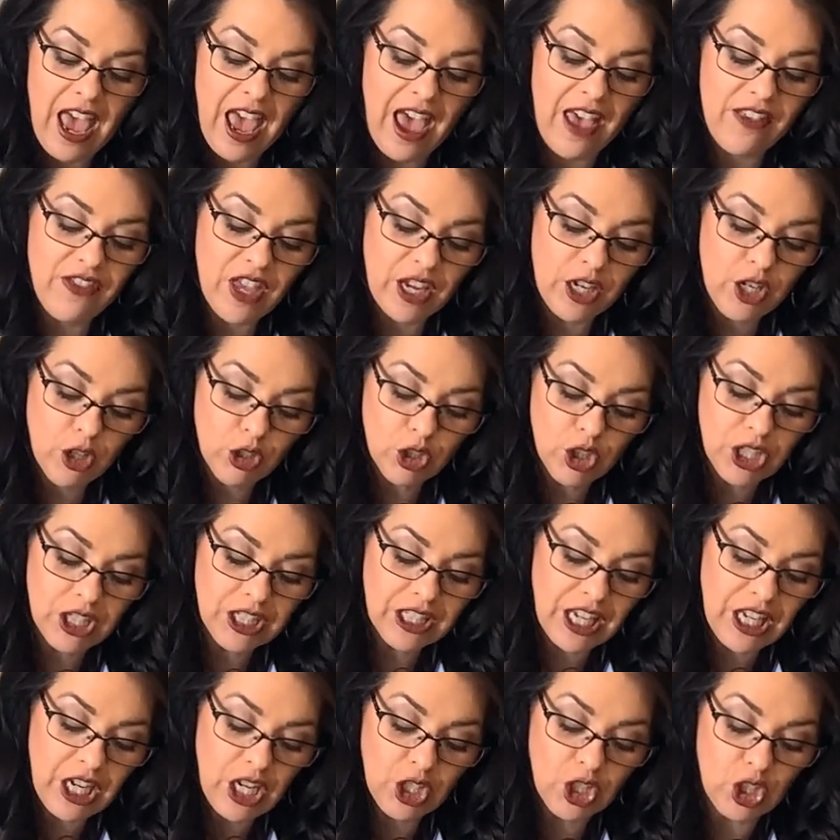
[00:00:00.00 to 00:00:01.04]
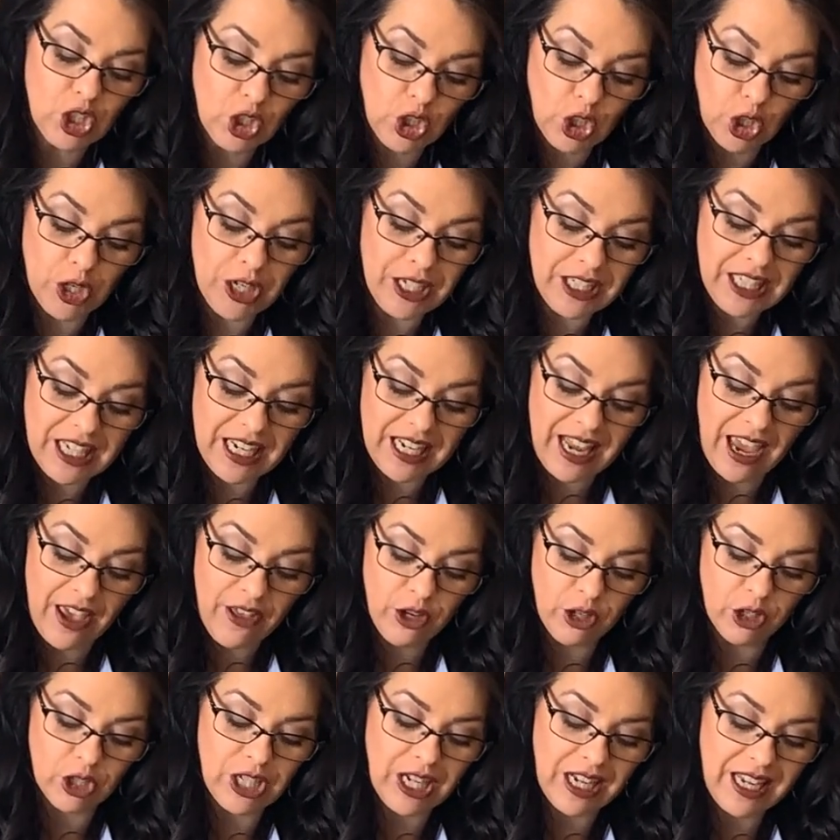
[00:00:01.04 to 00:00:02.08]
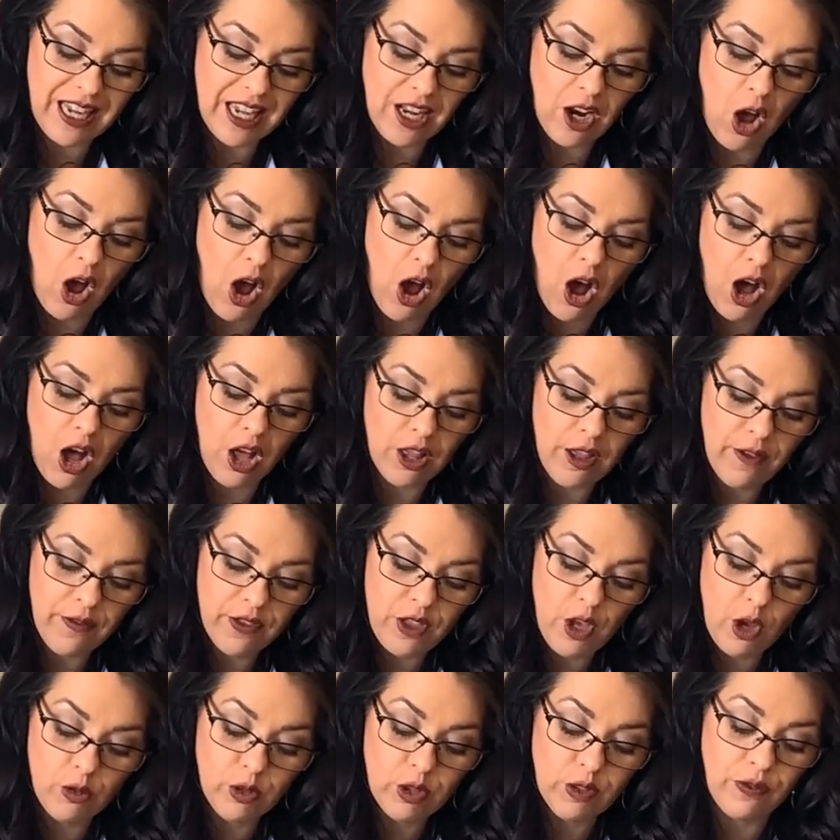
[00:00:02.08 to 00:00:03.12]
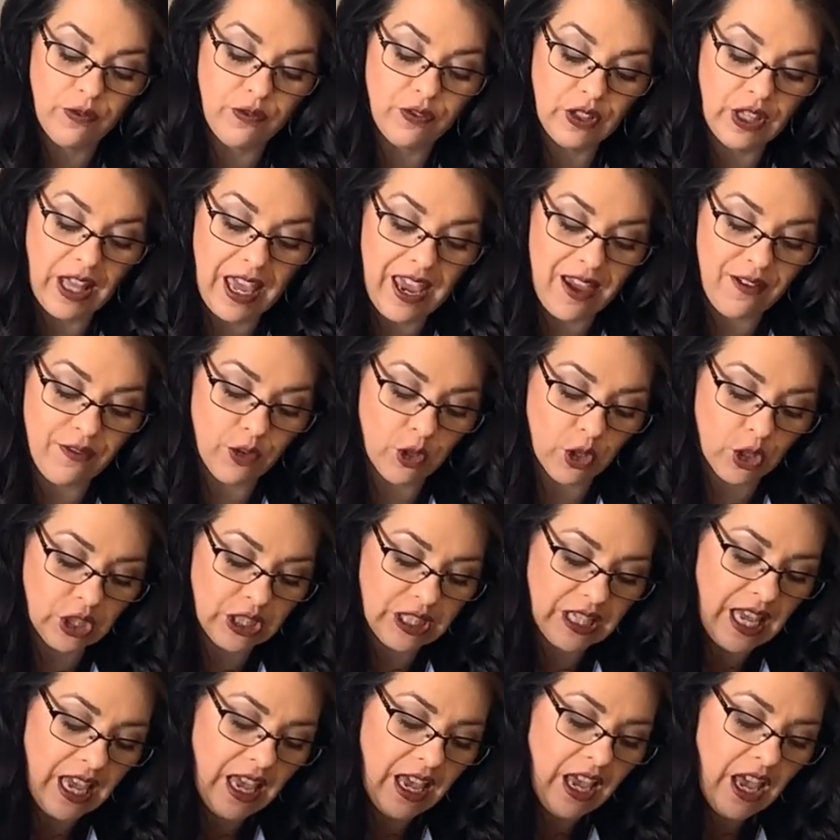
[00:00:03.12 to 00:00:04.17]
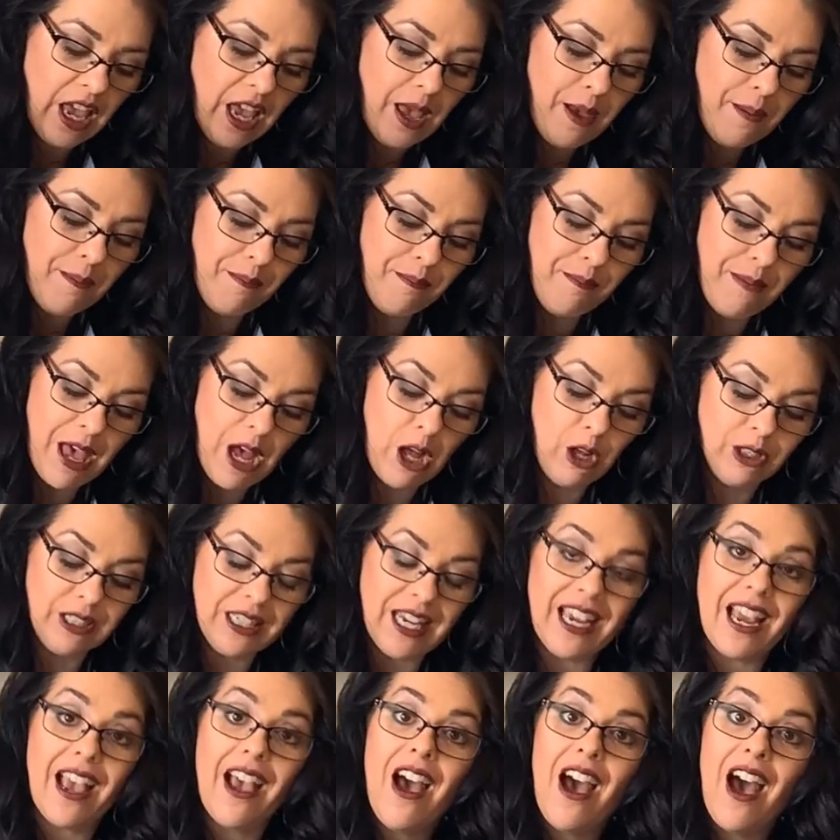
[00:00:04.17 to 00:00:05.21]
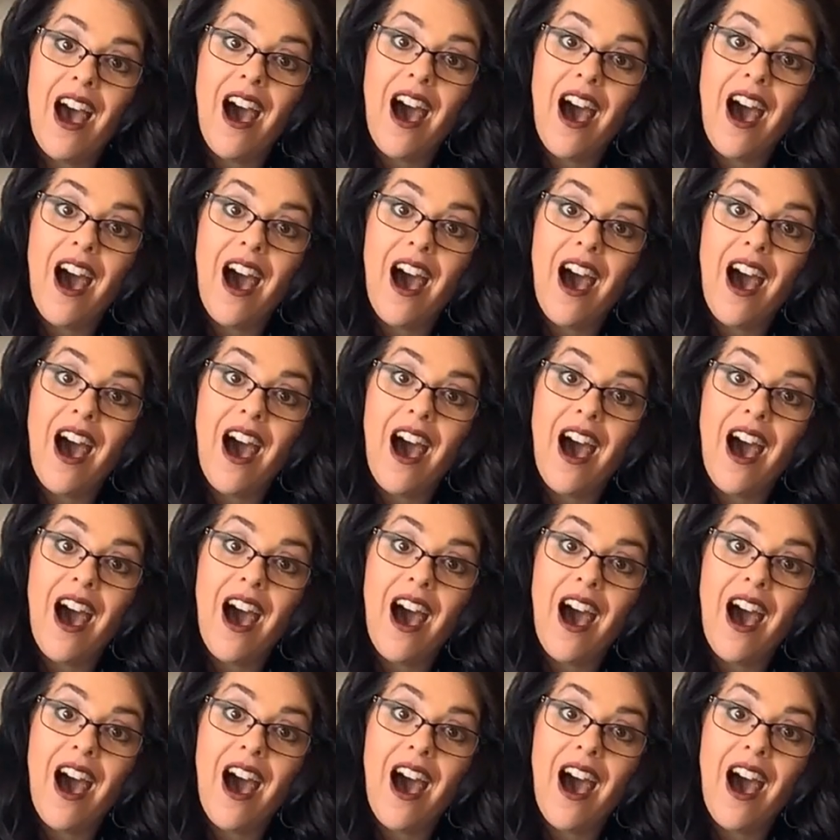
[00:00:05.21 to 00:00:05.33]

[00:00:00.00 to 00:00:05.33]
And then you're just gonna stir it together to get all of those flavors melding.